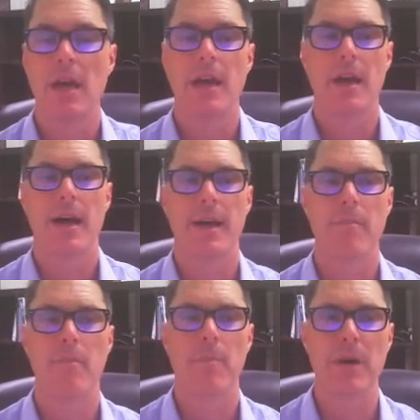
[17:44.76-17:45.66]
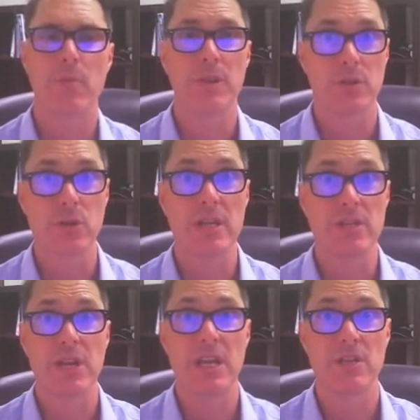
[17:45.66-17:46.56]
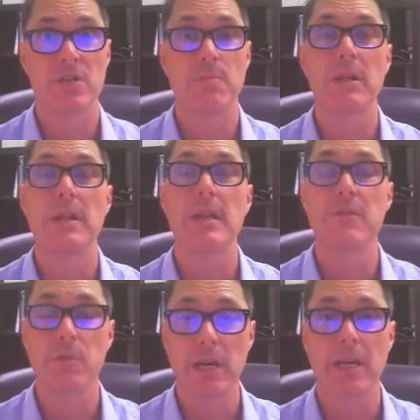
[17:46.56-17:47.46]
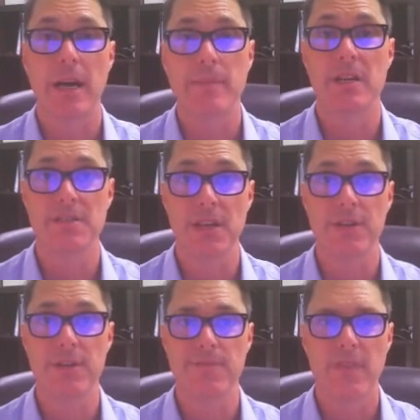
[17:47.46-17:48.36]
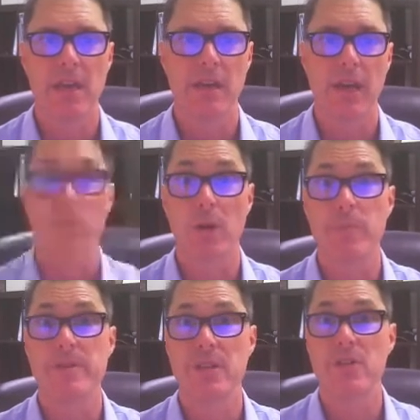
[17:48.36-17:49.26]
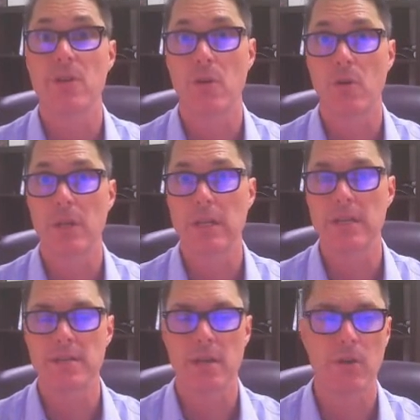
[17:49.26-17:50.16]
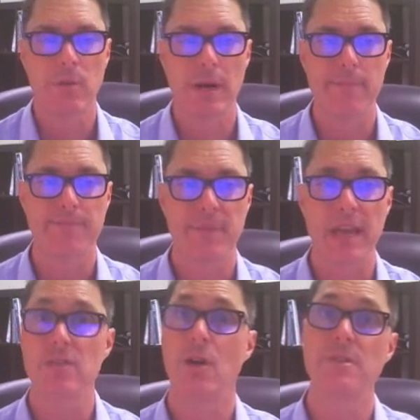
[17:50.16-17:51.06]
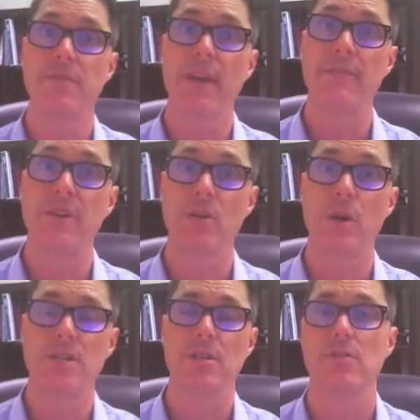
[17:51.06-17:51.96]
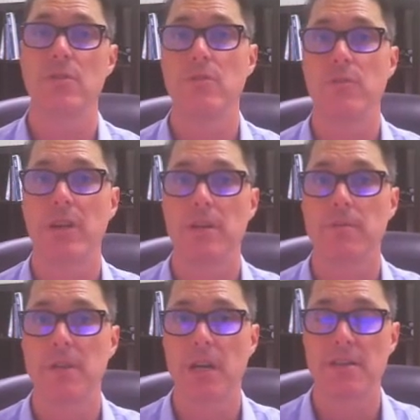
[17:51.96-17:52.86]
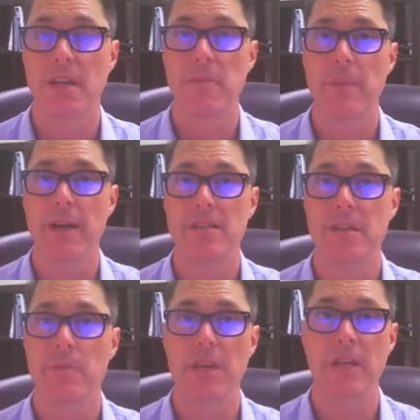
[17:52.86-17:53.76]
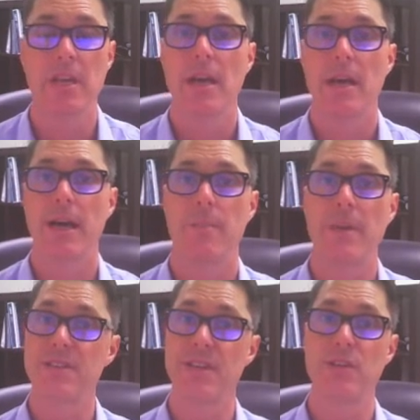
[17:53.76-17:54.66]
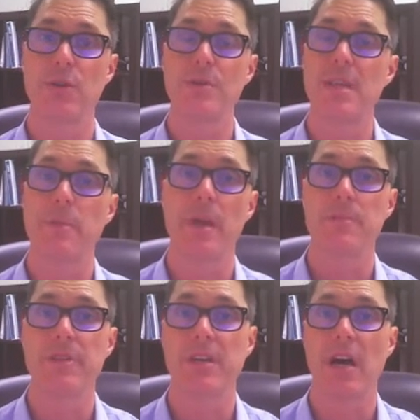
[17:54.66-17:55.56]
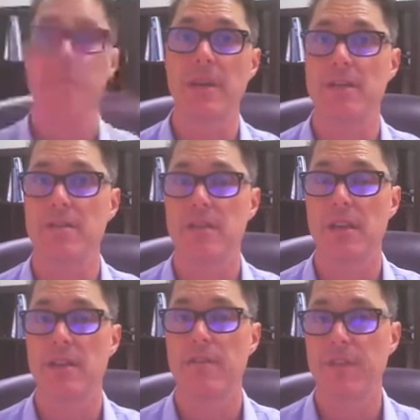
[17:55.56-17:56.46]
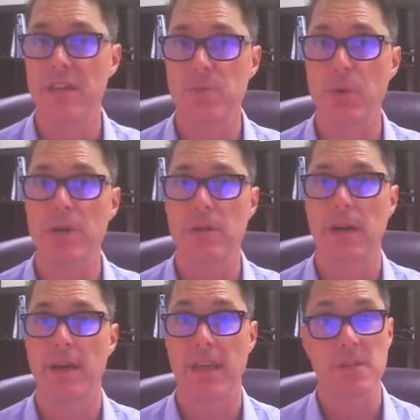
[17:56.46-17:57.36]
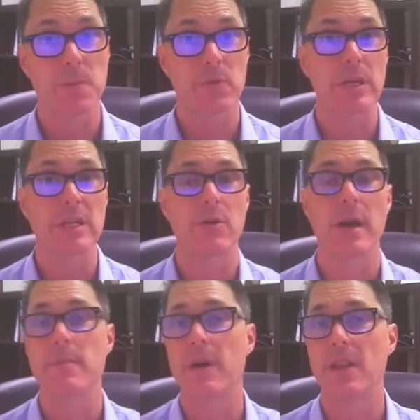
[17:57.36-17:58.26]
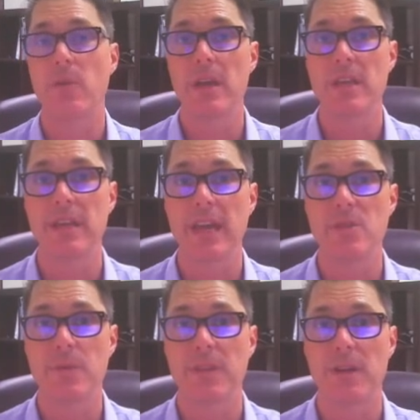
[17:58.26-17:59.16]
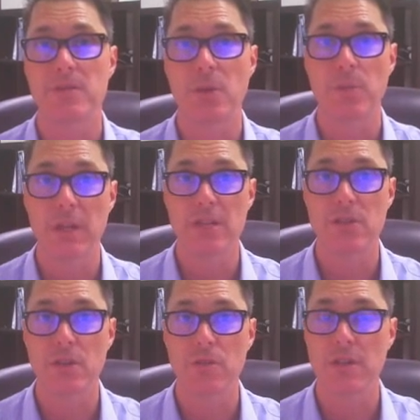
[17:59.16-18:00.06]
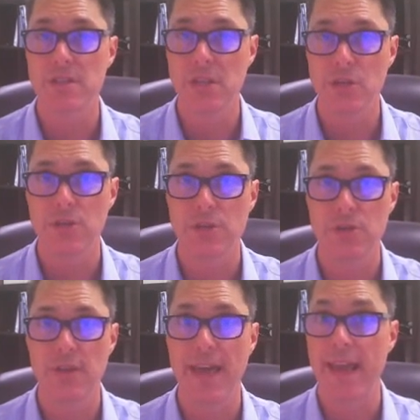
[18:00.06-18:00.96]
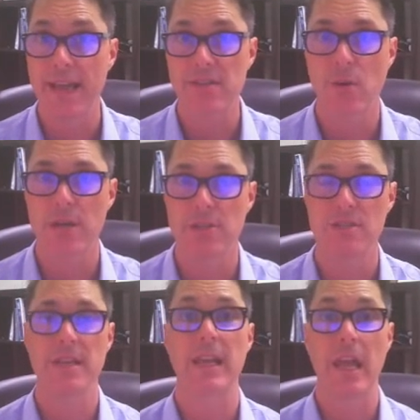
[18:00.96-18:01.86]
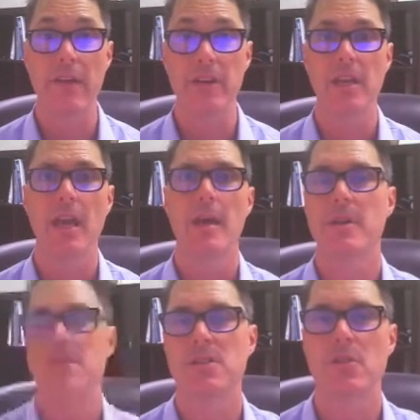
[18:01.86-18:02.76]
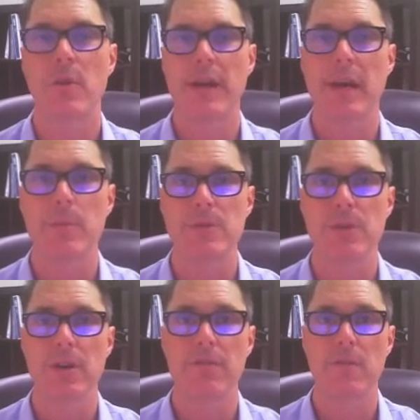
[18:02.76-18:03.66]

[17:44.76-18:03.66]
But when the trend changes, believe you me, I'm going to tell you, and we're going to position accordingly. So as always, if you have any questions or you want to contact me about something, best thing to do is hit me up in the comments in Facebook. That's been really great, by the way, the engagement there. So please do continue to do that. Ask questions. I love it because it's a great opportunity for